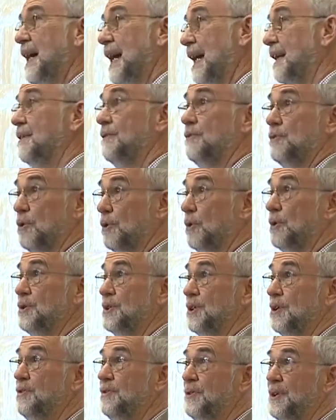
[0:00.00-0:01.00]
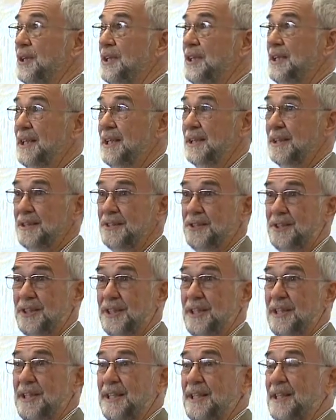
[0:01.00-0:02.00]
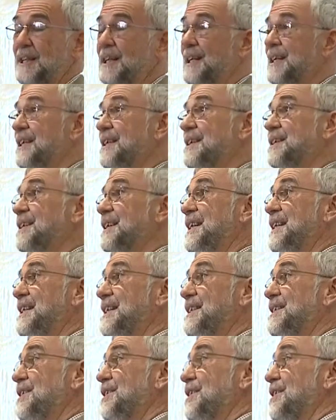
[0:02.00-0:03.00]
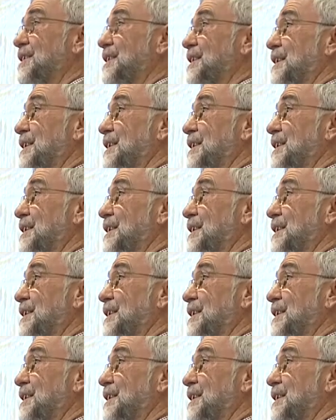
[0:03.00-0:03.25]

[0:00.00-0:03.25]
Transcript: And of course, over the years, the